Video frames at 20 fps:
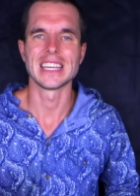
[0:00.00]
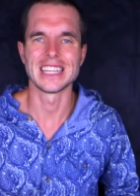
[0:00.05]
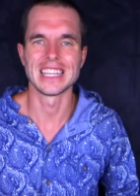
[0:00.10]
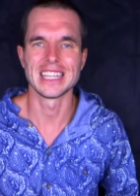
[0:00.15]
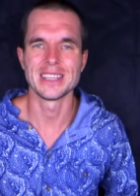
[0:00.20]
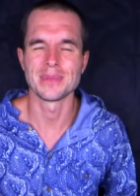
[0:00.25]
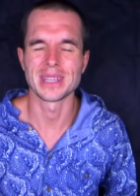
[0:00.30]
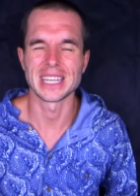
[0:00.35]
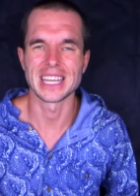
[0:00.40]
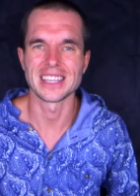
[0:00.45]

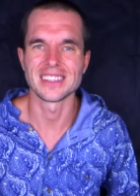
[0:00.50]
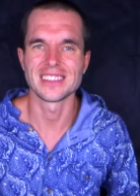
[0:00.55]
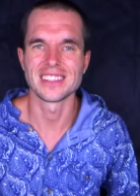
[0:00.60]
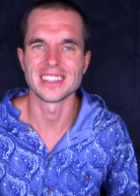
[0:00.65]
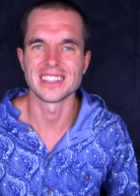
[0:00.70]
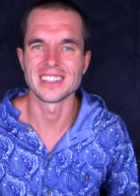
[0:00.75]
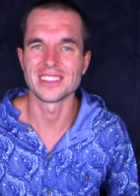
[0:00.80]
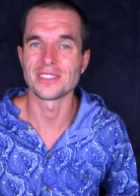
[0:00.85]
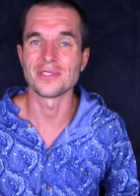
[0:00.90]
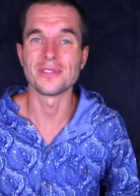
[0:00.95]

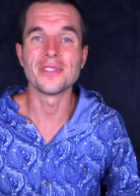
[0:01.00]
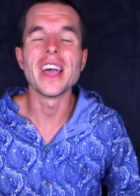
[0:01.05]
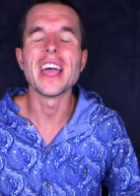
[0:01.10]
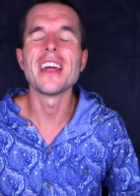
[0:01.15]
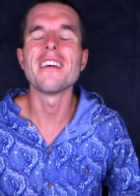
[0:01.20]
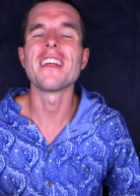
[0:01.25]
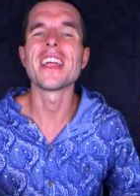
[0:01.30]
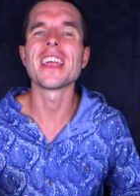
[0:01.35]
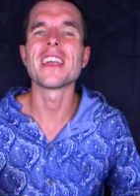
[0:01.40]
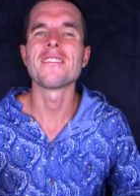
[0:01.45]
eliminated. It's
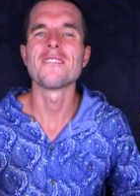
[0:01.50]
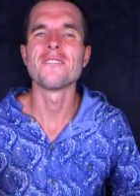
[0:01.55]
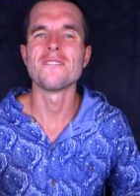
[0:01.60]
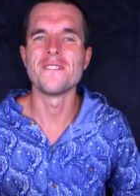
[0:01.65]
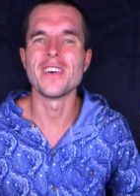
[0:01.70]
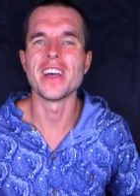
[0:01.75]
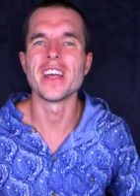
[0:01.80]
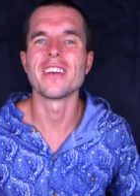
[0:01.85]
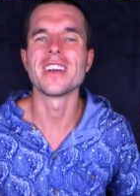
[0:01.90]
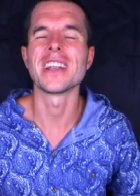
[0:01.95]
very,
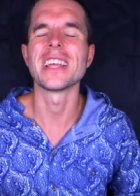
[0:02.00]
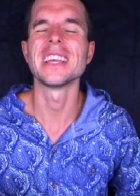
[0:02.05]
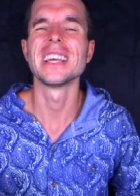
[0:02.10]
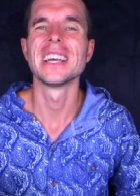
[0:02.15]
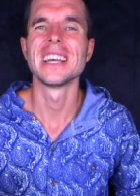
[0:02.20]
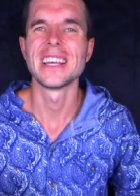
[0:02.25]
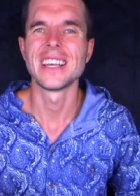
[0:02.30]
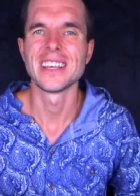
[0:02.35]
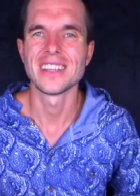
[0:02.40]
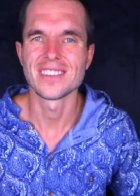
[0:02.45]
very
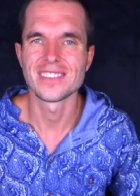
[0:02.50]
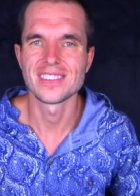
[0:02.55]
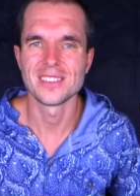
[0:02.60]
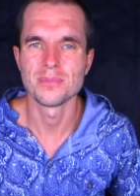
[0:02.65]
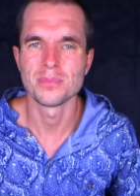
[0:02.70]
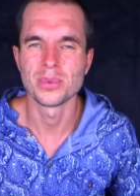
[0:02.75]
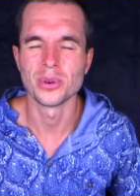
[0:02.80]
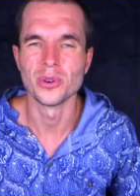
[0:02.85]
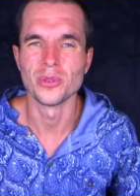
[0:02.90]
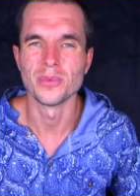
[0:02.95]

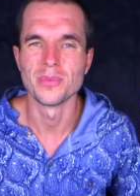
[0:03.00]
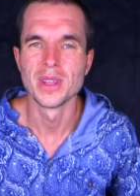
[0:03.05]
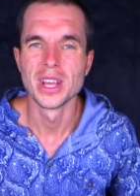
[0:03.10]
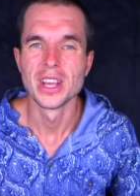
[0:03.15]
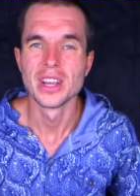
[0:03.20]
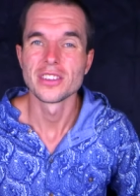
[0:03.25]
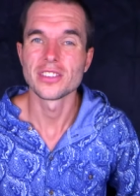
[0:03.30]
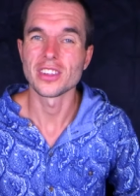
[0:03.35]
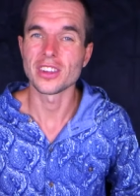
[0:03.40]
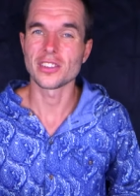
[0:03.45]
simple.
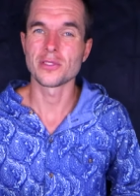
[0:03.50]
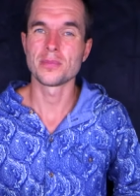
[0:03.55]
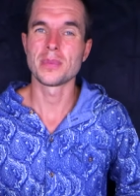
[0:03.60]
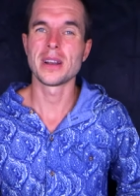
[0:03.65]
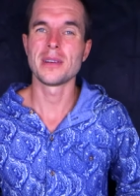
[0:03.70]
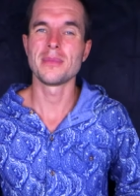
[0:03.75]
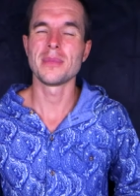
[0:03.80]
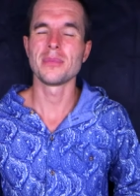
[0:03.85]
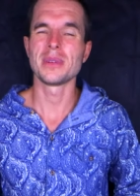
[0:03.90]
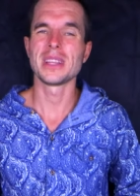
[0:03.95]
So
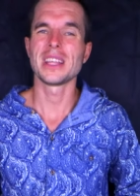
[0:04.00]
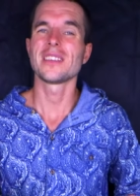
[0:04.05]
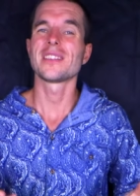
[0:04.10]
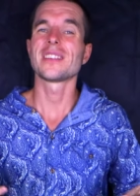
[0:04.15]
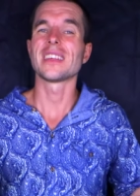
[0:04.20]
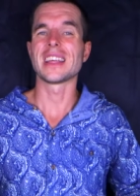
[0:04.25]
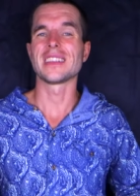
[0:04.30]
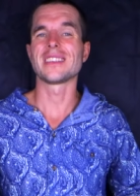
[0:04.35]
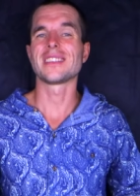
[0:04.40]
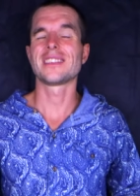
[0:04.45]
experiment with
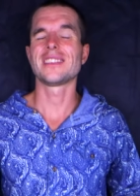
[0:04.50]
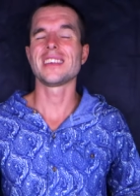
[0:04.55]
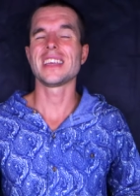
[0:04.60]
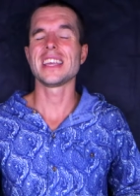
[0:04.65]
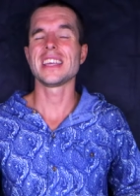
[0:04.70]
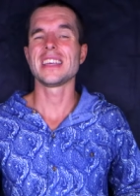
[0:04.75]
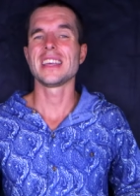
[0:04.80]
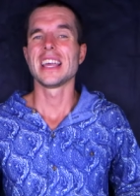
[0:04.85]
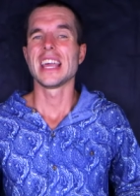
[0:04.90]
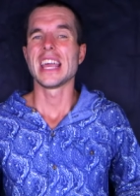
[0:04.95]
this and
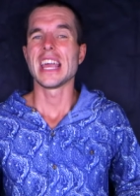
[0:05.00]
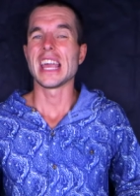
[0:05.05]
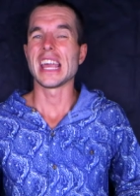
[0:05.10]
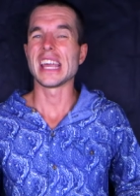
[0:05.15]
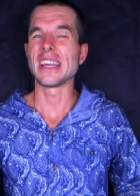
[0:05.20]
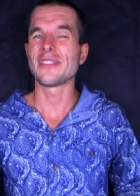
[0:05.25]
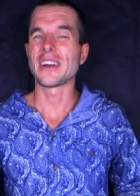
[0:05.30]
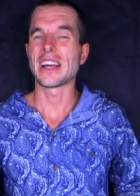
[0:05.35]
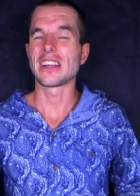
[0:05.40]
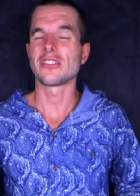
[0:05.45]
see
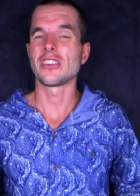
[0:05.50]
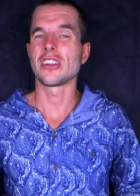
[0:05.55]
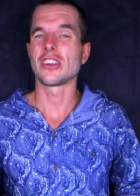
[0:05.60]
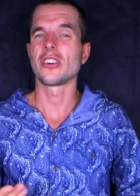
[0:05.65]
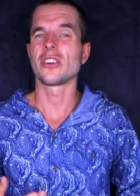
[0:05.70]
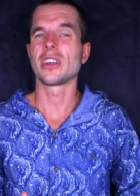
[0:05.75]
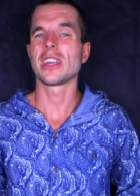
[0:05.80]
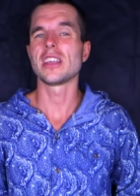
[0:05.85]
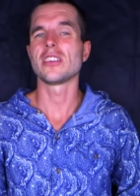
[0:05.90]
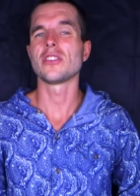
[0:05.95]
if actually
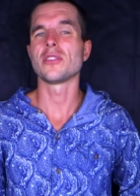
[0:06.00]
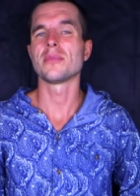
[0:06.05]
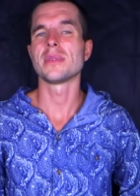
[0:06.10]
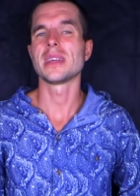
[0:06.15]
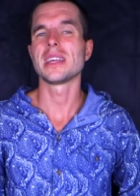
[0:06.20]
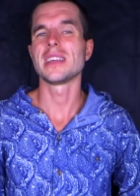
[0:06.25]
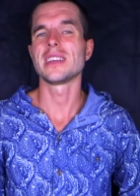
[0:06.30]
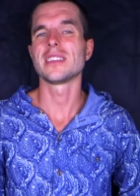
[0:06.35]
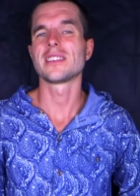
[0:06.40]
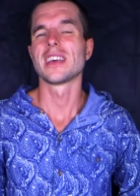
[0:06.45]
cooking your
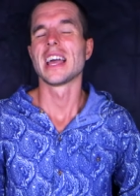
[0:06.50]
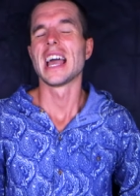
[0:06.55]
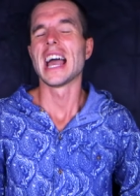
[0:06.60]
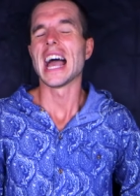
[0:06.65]
meat